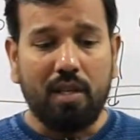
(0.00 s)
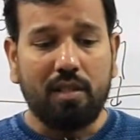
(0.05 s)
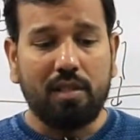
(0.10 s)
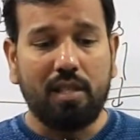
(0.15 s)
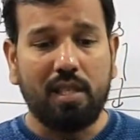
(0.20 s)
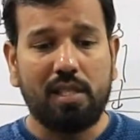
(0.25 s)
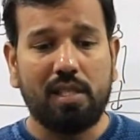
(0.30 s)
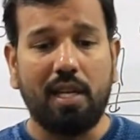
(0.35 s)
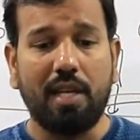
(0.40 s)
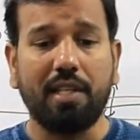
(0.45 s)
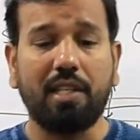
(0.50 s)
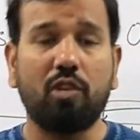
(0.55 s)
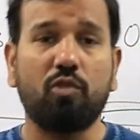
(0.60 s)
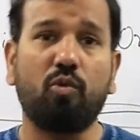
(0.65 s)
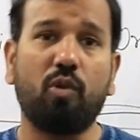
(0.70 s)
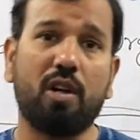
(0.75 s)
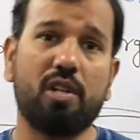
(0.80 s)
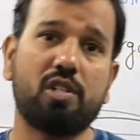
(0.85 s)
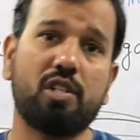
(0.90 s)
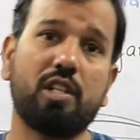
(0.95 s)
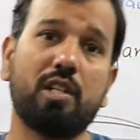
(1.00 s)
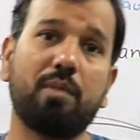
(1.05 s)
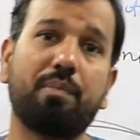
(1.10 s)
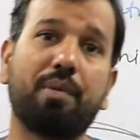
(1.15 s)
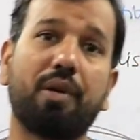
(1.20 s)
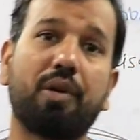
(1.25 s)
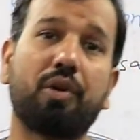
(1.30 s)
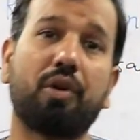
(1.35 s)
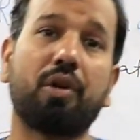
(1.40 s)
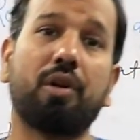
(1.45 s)
just like a
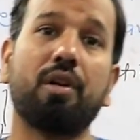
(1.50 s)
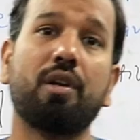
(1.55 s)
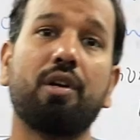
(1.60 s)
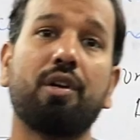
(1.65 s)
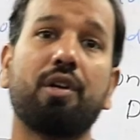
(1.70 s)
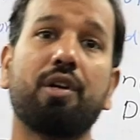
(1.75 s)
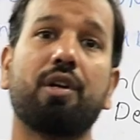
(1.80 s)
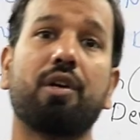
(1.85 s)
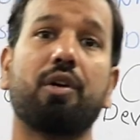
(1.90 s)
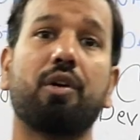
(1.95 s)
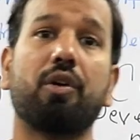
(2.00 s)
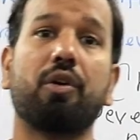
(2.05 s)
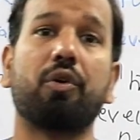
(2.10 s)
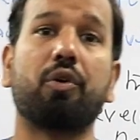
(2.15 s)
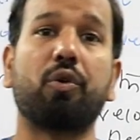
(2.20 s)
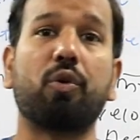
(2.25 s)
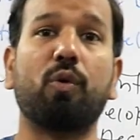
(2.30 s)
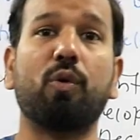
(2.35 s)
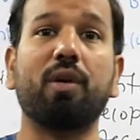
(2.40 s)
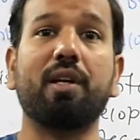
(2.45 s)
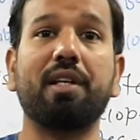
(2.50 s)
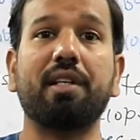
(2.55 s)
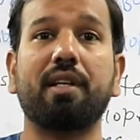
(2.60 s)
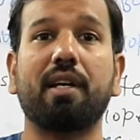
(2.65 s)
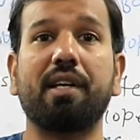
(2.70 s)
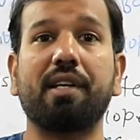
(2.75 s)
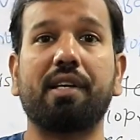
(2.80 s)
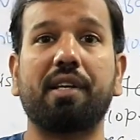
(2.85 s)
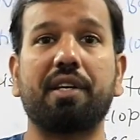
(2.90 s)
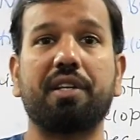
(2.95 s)
watchkeeper role in
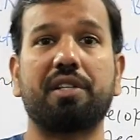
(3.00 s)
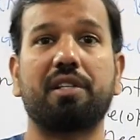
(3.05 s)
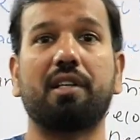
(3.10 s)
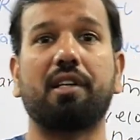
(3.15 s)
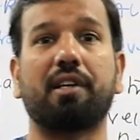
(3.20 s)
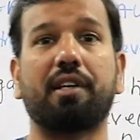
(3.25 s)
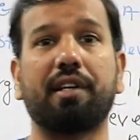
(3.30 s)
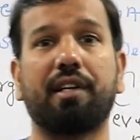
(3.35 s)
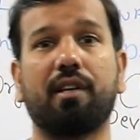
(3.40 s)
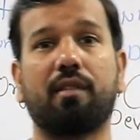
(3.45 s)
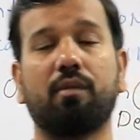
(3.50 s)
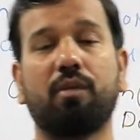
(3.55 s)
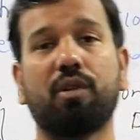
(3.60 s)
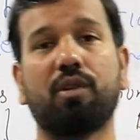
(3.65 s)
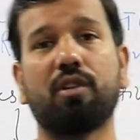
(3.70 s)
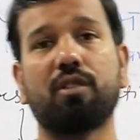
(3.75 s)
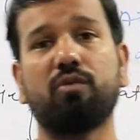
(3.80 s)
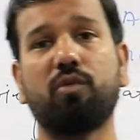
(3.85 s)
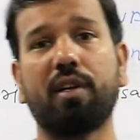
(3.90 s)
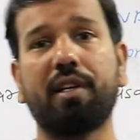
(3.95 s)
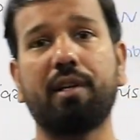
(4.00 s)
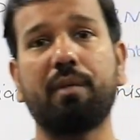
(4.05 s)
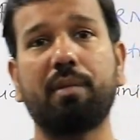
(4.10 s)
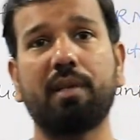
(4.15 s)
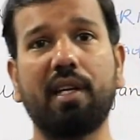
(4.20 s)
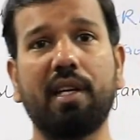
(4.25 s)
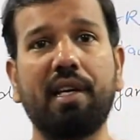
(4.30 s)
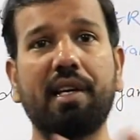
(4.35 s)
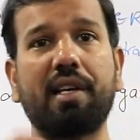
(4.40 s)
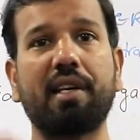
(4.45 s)
the international trade, because
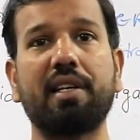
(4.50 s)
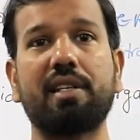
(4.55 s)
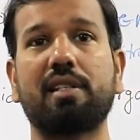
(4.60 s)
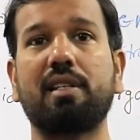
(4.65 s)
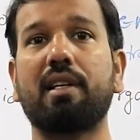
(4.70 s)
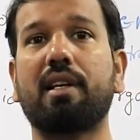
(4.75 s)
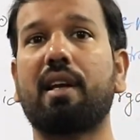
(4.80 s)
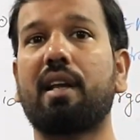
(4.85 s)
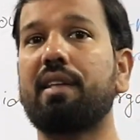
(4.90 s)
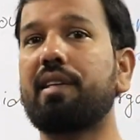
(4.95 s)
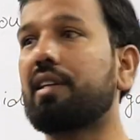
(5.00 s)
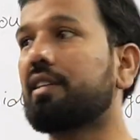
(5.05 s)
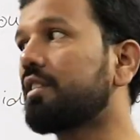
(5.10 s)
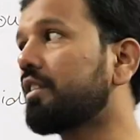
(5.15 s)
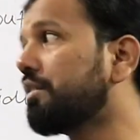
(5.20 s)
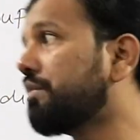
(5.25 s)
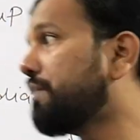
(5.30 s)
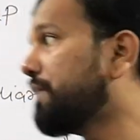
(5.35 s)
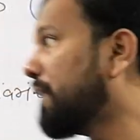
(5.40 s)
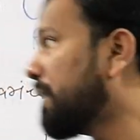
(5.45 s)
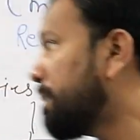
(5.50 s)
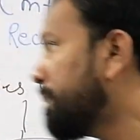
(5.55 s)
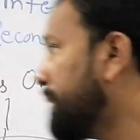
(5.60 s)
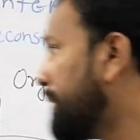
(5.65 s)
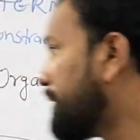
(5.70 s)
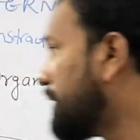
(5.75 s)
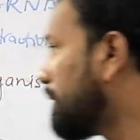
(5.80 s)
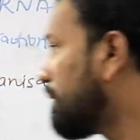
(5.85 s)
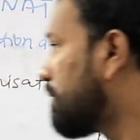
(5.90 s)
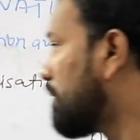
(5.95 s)
whatever the international transactions we are
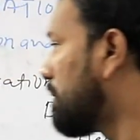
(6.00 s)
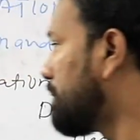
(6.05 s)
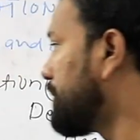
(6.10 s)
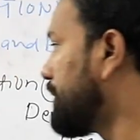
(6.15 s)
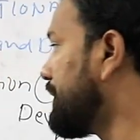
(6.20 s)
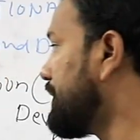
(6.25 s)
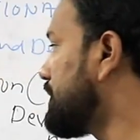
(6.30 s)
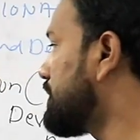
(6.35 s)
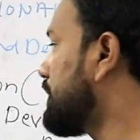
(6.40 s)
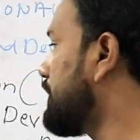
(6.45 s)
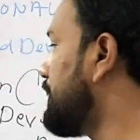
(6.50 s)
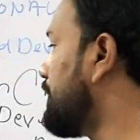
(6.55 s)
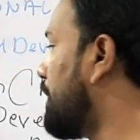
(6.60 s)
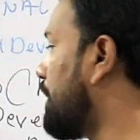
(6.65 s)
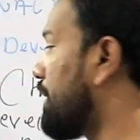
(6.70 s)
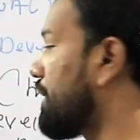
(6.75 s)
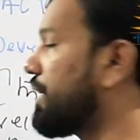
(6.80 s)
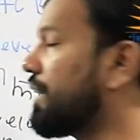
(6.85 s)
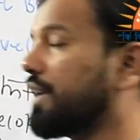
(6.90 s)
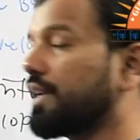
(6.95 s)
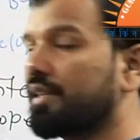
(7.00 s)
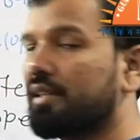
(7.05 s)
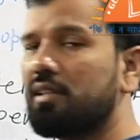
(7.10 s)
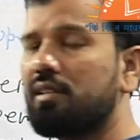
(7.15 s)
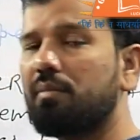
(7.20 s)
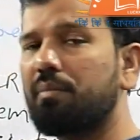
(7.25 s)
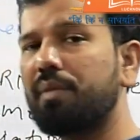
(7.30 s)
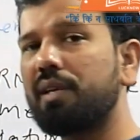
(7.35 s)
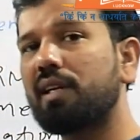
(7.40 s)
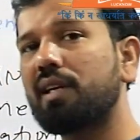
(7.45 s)
making from these three
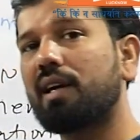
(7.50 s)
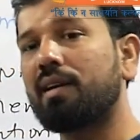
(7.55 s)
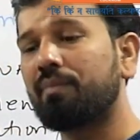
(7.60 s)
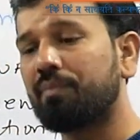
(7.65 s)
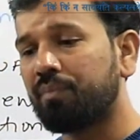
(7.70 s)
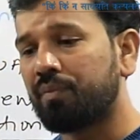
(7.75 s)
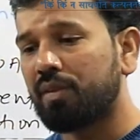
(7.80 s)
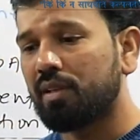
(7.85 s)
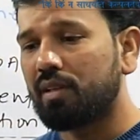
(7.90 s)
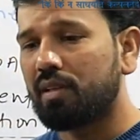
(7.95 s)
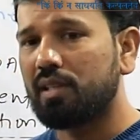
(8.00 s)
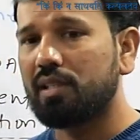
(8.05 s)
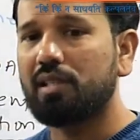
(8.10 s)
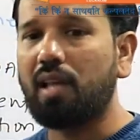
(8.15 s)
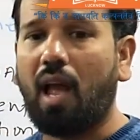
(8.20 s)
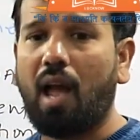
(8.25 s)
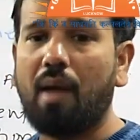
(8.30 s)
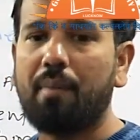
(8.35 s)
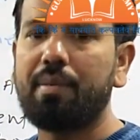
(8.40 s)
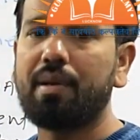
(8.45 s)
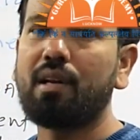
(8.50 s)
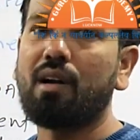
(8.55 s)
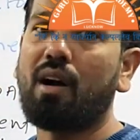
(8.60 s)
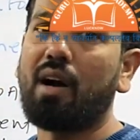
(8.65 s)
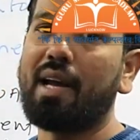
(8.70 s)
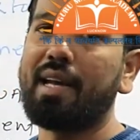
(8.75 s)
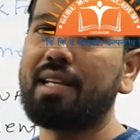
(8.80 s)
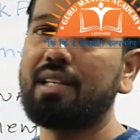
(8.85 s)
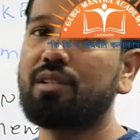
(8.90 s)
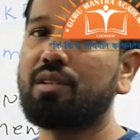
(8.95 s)
organizations, MEGA is having
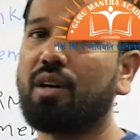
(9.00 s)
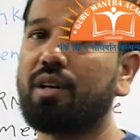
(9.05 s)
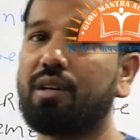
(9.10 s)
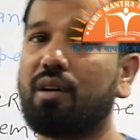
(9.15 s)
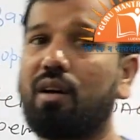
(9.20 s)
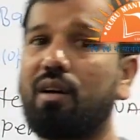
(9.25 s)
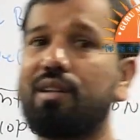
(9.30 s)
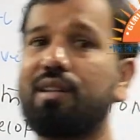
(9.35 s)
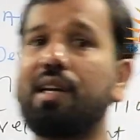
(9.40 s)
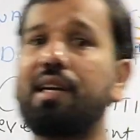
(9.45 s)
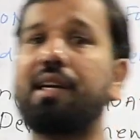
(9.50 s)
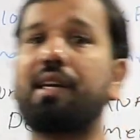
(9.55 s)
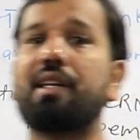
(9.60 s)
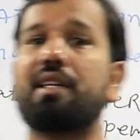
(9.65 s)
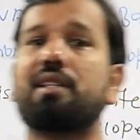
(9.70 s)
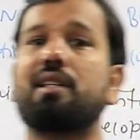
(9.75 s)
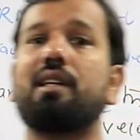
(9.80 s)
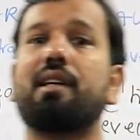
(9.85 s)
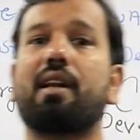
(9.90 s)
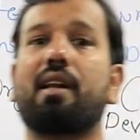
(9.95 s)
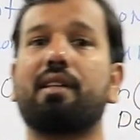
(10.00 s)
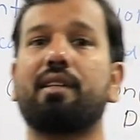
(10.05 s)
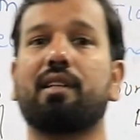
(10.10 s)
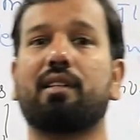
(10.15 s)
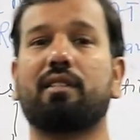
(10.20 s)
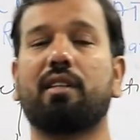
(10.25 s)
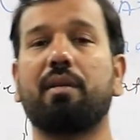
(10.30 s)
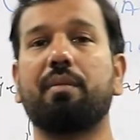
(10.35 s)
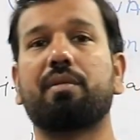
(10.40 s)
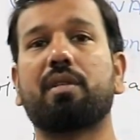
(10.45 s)
eyes on all the international
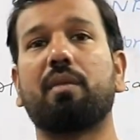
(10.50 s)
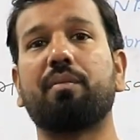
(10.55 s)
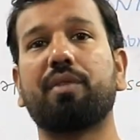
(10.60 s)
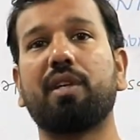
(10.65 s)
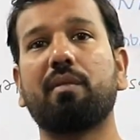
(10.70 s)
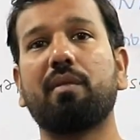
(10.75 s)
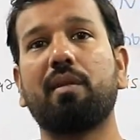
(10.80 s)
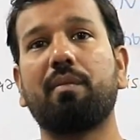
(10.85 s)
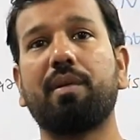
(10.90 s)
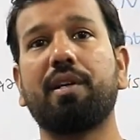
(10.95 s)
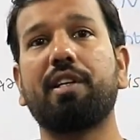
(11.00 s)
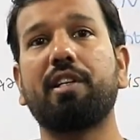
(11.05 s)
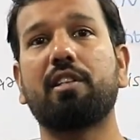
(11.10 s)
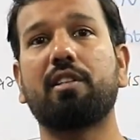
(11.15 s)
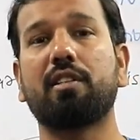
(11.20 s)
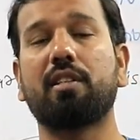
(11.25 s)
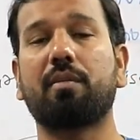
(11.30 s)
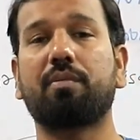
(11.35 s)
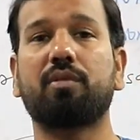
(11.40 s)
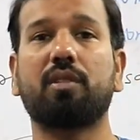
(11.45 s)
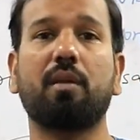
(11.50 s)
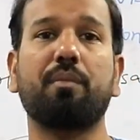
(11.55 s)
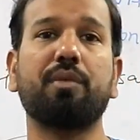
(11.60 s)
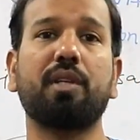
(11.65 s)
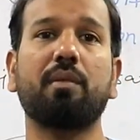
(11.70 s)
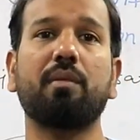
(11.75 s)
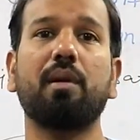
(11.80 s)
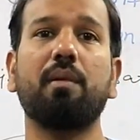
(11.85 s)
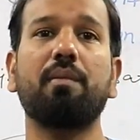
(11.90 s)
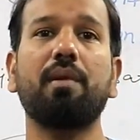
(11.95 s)
transactions. If something
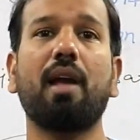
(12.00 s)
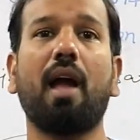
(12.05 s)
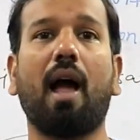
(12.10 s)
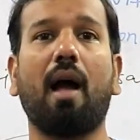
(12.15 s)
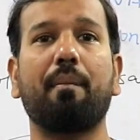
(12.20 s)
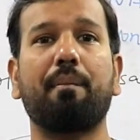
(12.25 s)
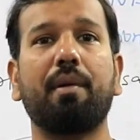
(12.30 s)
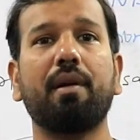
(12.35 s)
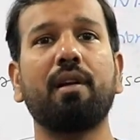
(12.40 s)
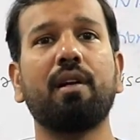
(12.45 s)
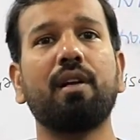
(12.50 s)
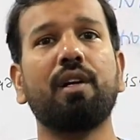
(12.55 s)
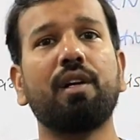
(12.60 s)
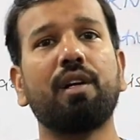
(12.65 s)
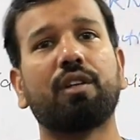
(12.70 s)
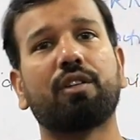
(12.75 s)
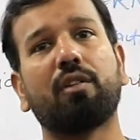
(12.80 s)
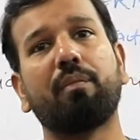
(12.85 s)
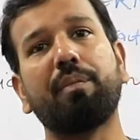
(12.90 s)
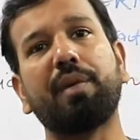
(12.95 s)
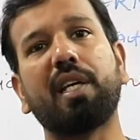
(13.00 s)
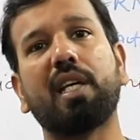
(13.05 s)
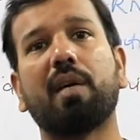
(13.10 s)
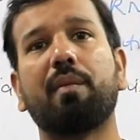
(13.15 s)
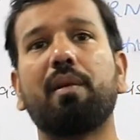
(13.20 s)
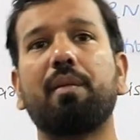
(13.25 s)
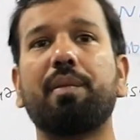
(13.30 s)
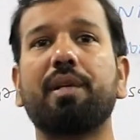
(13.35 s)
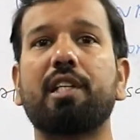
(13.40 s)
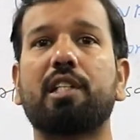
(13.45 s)
will be happen, so MEGA
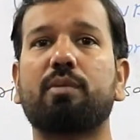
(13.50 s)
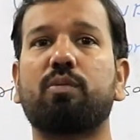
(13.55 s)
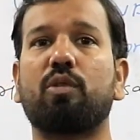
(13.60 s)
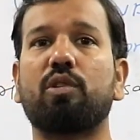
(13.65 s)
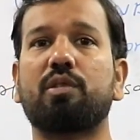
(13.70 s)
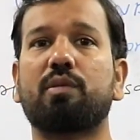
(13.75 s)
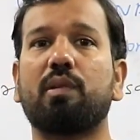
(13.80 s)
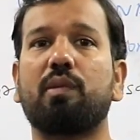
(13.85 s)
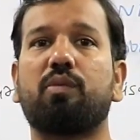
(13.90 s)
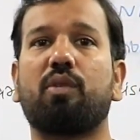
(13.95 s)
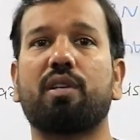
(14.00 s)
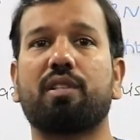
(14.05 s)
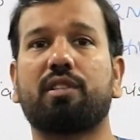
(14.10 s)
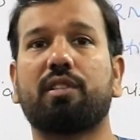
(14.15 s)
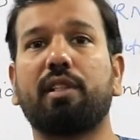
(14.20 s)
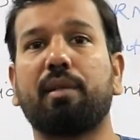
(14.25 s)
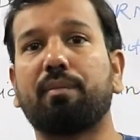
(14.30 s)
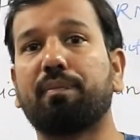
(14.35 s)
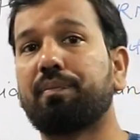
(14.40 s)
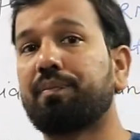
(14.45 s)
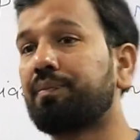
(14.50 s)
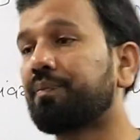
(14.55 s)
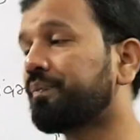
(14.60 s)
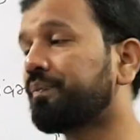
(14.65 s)
will be responsible for same.